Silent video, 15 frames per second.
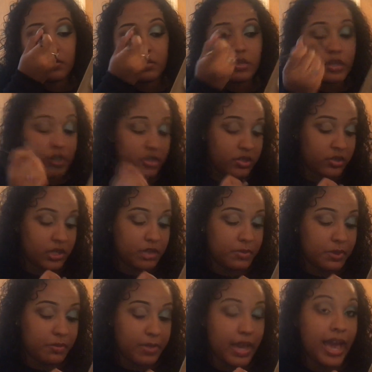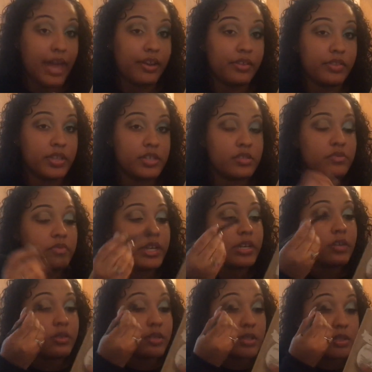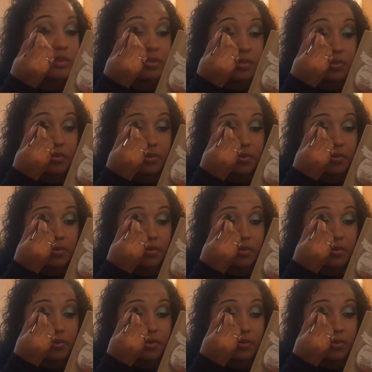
So you're just going to be patting this right on